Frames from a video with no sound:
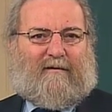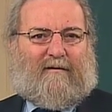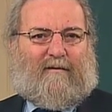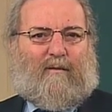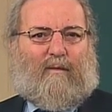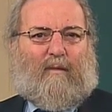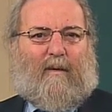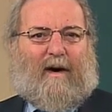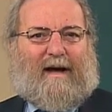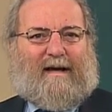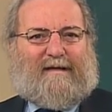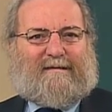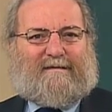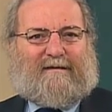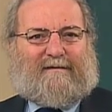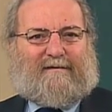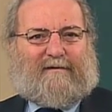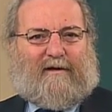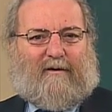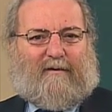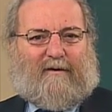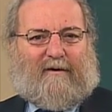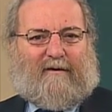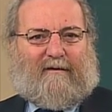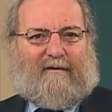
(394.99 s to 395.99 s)
Why is it
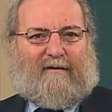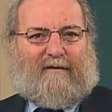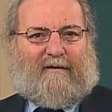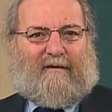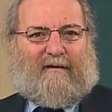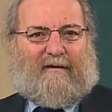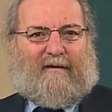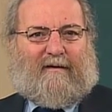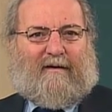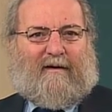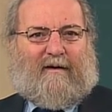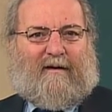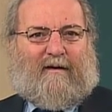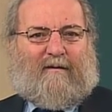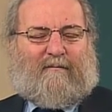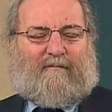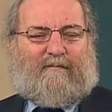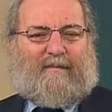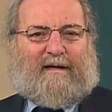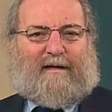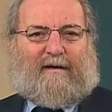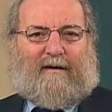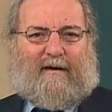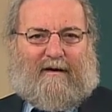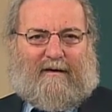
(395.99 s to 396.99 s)
lower?
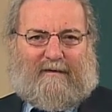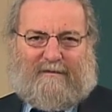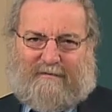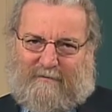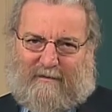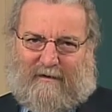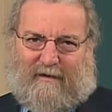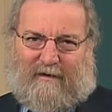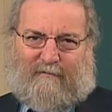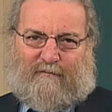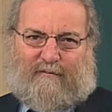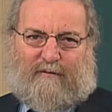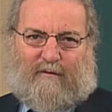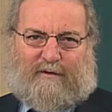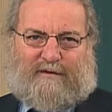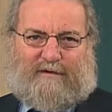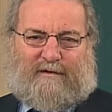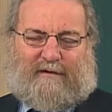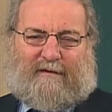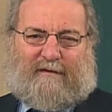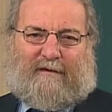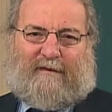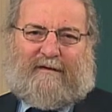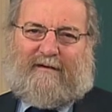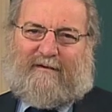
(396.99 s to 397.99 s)
Because,
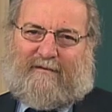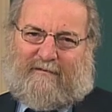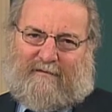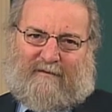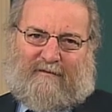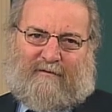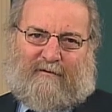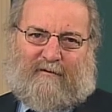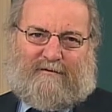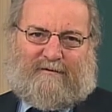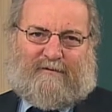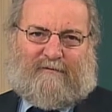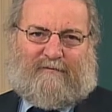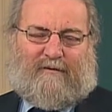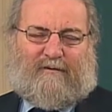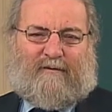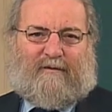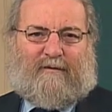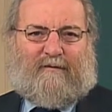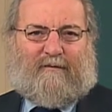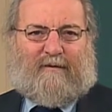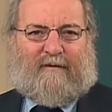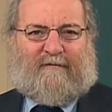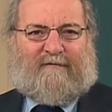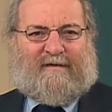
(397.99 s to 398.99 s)
unfortunately, those of you
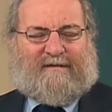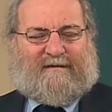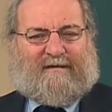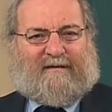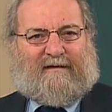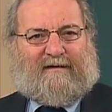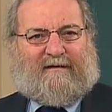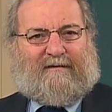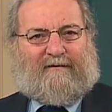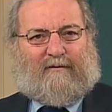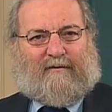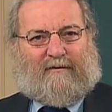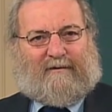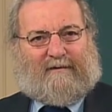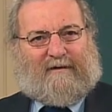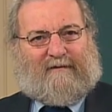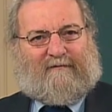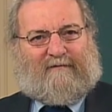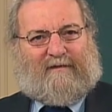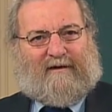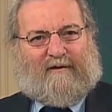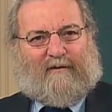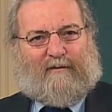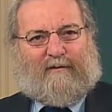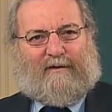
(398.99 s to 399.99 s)
who have visited or
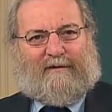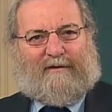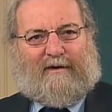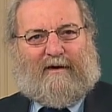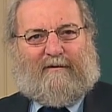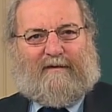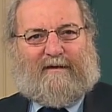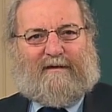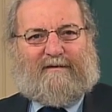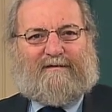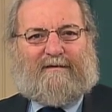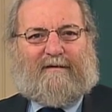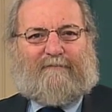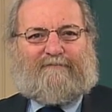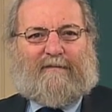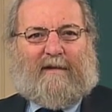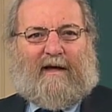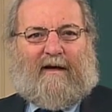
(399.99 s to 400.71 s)
lived there will know this,